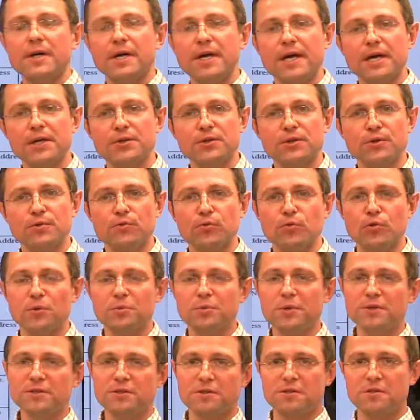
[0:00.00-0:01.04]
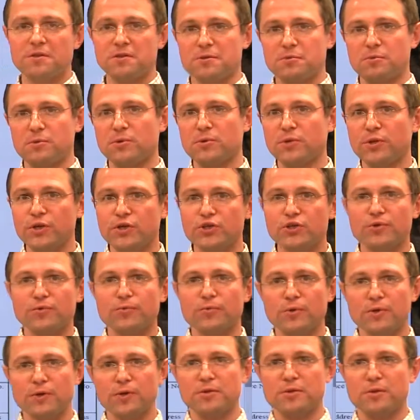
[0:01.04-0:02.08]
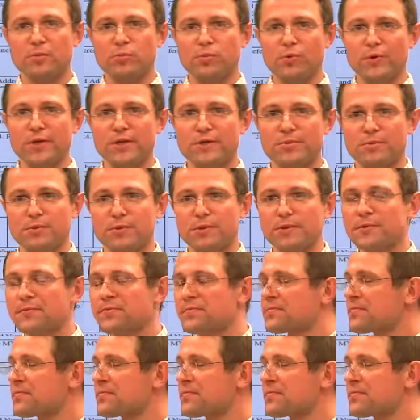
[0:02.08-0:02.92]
entry for immediate transportation without appraisement.